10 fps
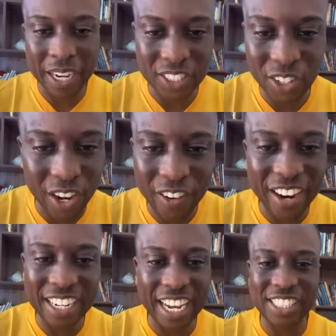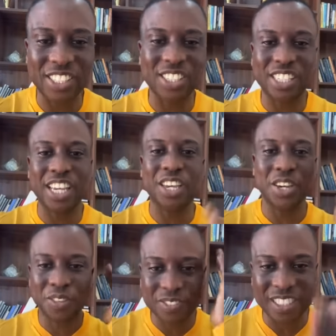Pastor Irene, nice to see
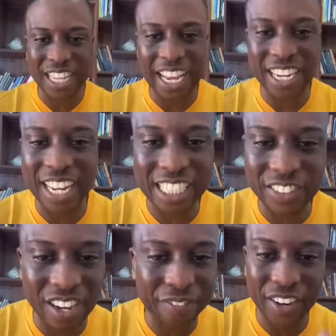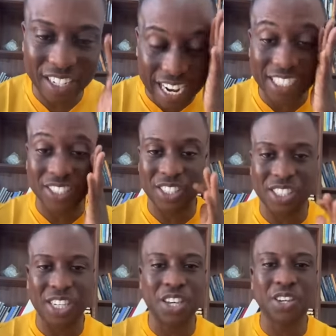you. Daniel Etanet, nice to
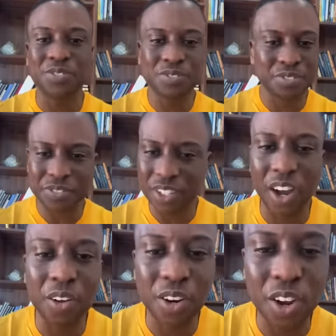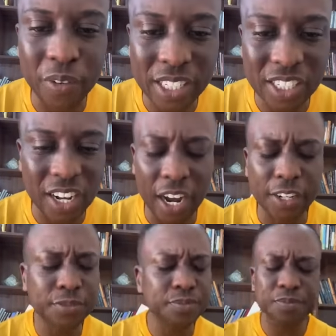see you. All glory to
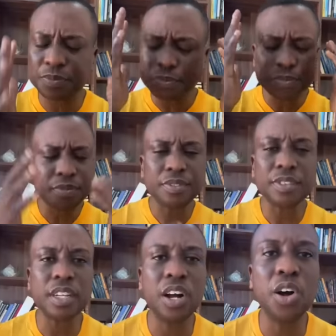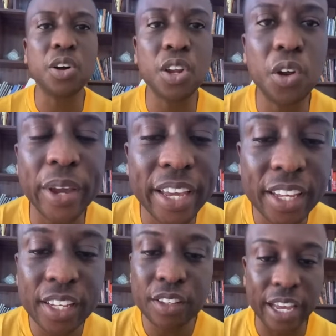God. All glory.
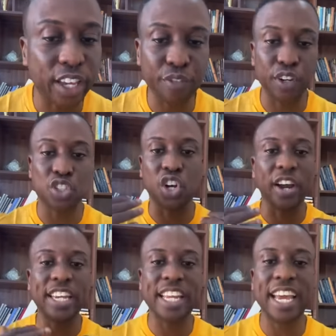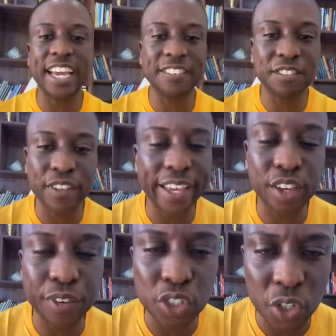Thank you for joining in. Thank
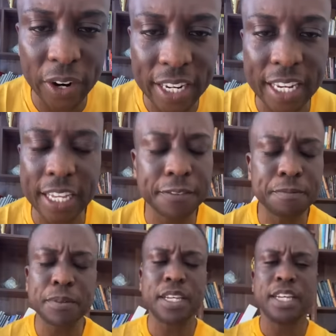you for joining in.